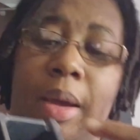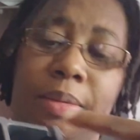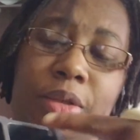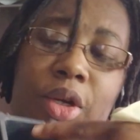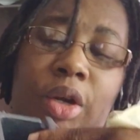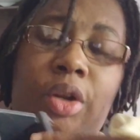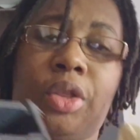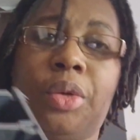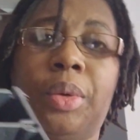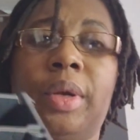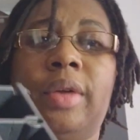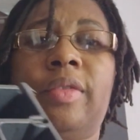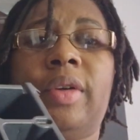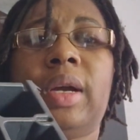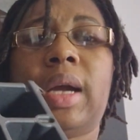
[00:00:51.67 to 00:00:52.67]
I'm starting 3
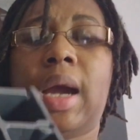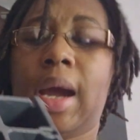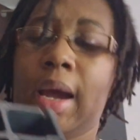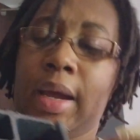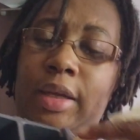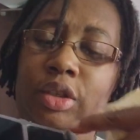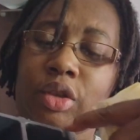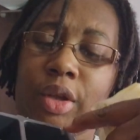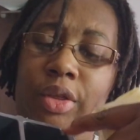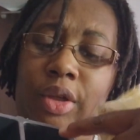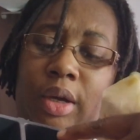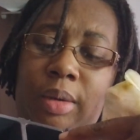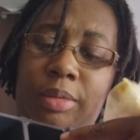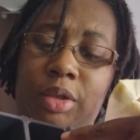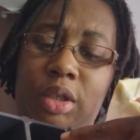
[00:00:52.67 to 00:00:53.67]
different kinds, so I
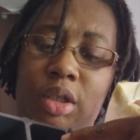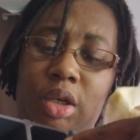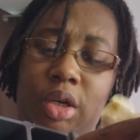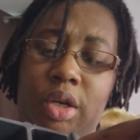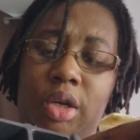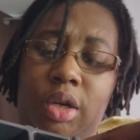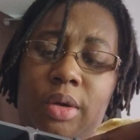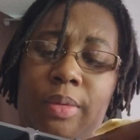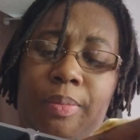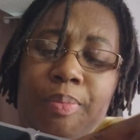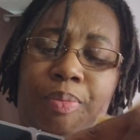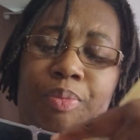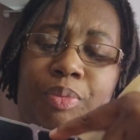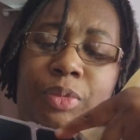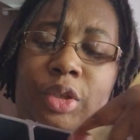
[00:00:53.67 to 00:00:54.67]
think I'm just gonna
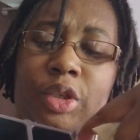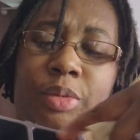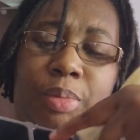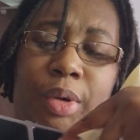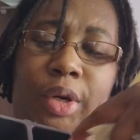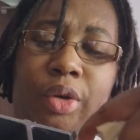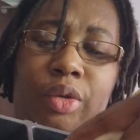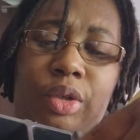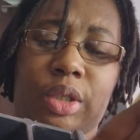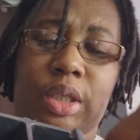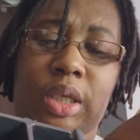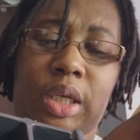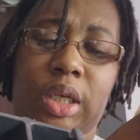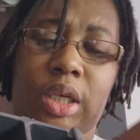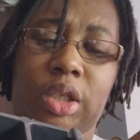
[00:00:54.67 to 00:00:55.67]
sprinkle
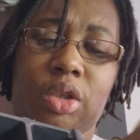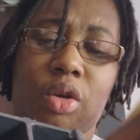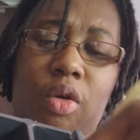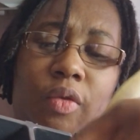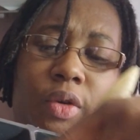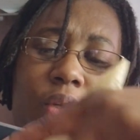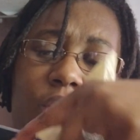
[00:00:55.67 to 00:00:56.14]
seeds over the